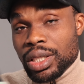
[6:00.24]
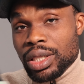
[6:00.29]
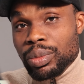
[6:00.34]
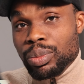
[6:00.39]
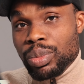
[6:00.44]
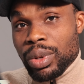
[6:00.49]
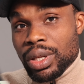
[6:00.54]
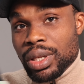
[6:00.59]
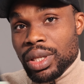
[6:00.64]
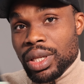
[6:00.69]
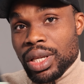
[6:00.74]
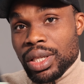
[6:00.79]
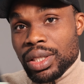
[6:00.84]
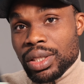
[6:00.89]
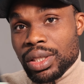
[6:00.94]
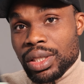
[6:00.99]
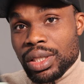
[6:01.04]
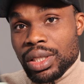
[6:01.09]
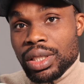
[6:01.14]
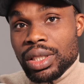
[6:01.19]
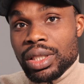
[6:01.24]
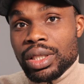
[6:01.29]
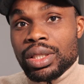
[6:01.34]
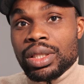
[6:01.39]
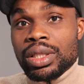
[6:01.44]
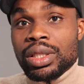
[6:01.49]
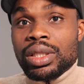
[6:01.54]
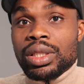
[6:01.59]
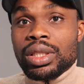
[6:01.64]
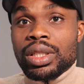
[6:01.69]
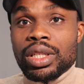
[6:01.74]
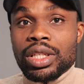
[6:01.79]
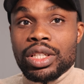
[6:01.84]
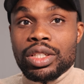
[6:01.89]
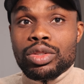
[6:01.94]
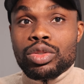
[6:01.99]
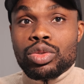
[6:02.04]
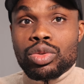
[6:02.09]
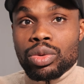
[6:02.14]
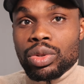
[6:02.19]
the dependency
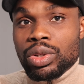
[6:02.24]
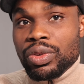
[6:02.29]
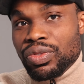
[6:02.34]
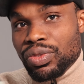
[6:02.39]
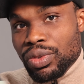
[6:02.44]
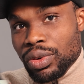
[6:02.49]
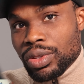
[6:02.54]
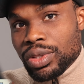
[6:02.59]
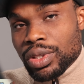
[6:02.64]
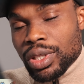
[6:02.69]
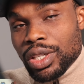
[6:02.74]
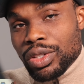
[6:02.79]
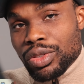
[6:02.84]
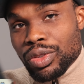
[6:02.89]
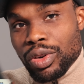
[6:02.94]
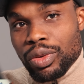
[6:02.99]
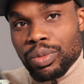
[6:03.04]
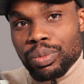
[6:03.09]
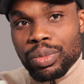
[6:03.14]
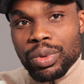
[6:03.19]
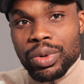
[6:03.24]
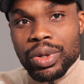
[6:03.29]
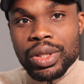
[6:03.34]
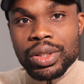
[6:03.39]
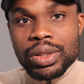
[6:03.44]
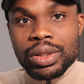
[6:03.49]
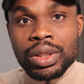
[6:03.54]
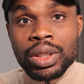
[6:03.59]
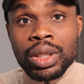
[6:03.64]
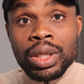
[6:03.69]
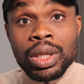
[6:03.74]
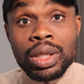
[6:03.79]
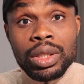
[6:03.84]
into the front end component.